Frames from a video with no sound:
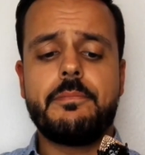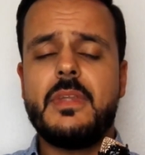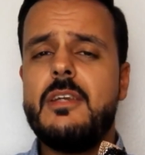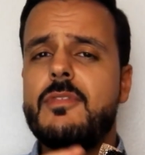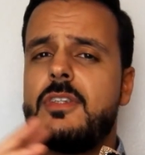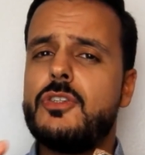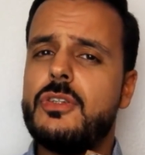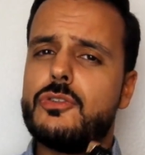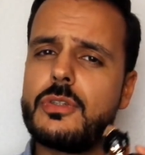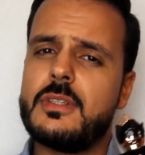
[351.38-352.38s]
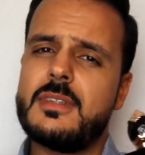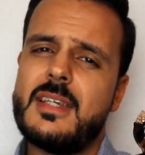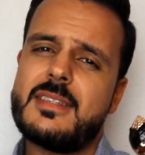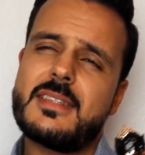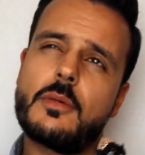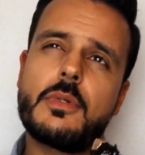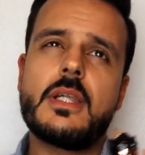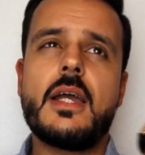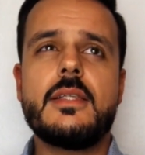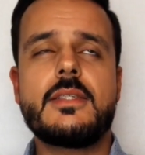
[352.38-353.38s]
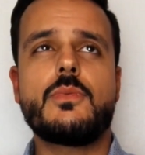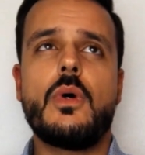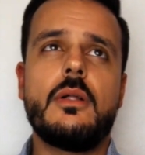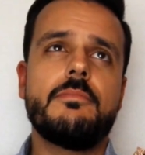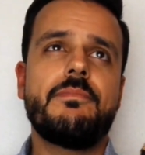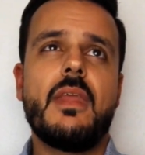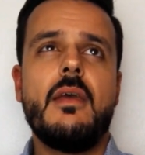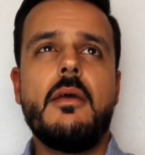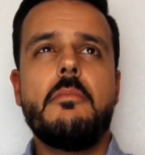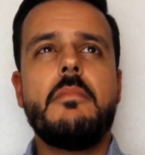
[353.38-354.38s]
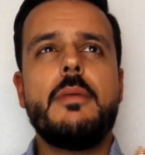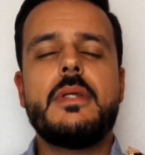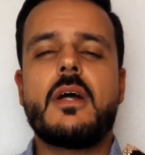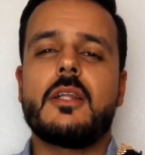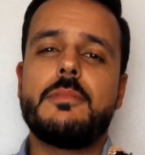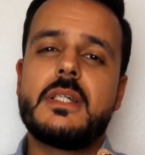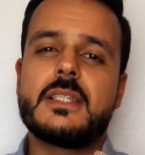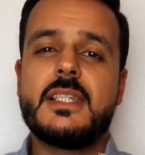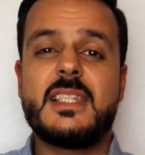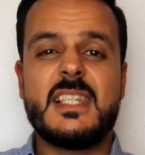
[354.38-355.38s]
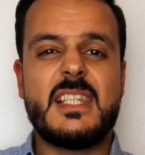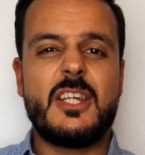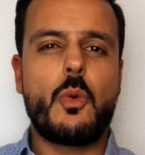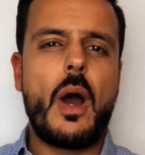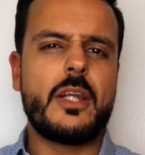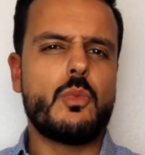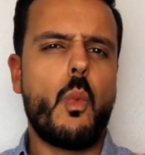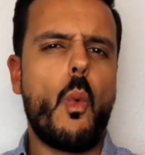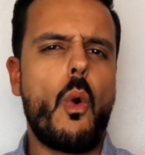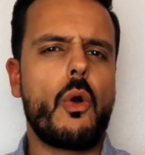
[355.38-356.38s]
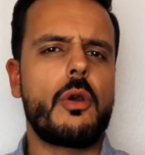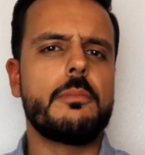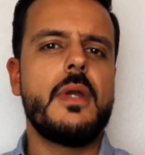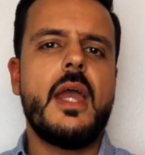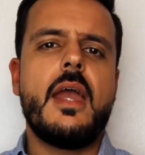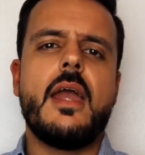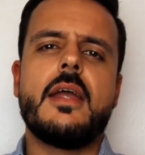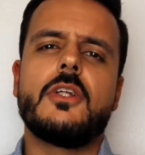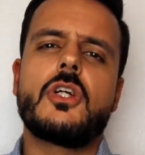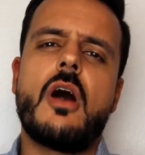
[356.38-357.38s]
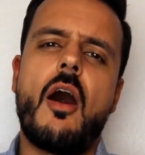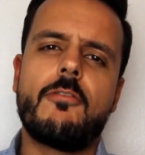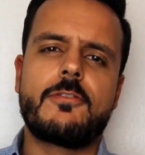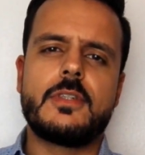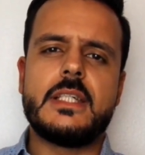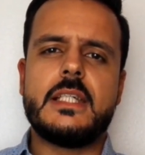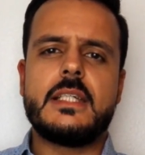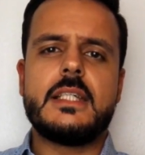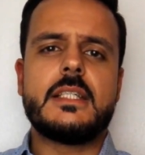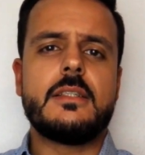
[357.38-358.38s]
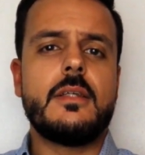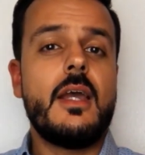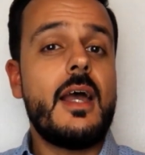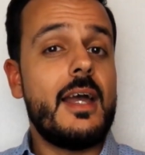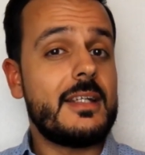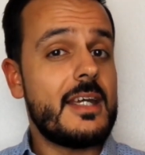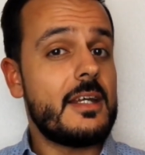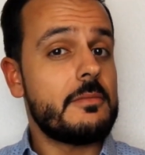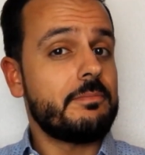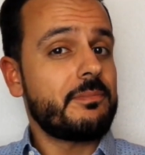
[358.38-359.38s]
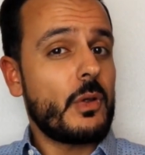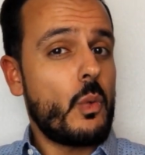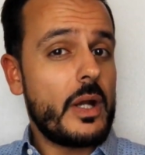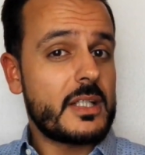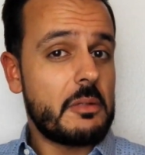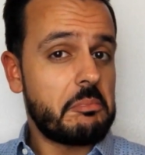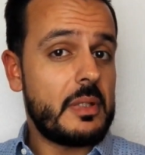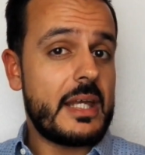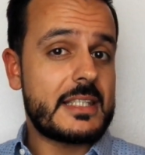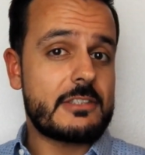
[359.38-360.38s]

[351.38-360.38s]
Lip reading: Even during summer nights, well, maybe not, because this is a quite warm and comforting and, again, quite complex